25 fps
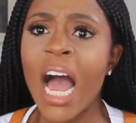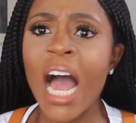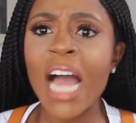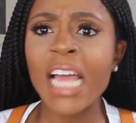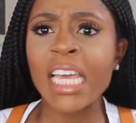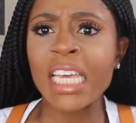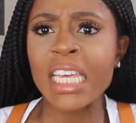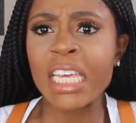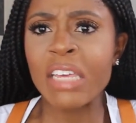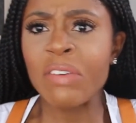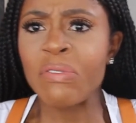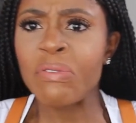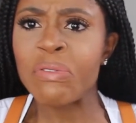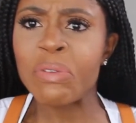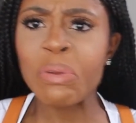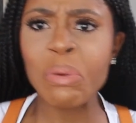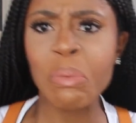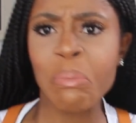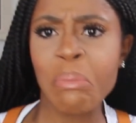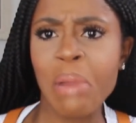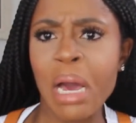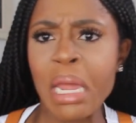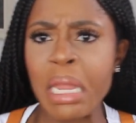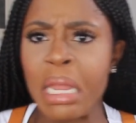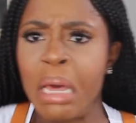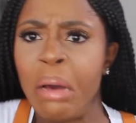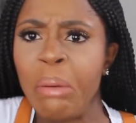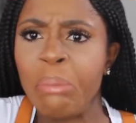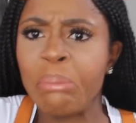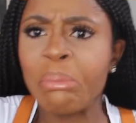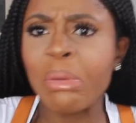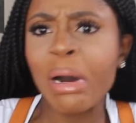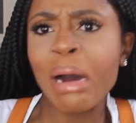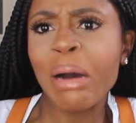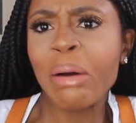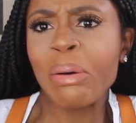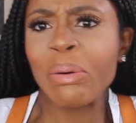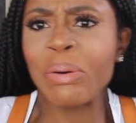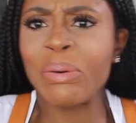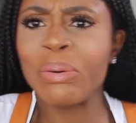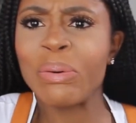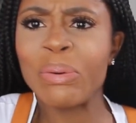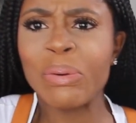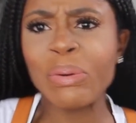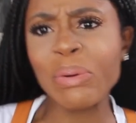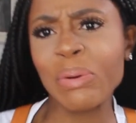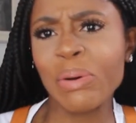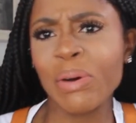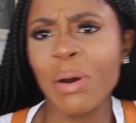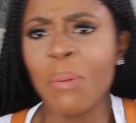I give you my number,
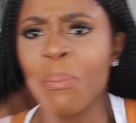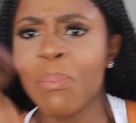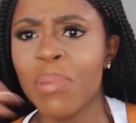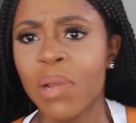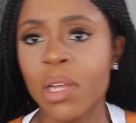oh,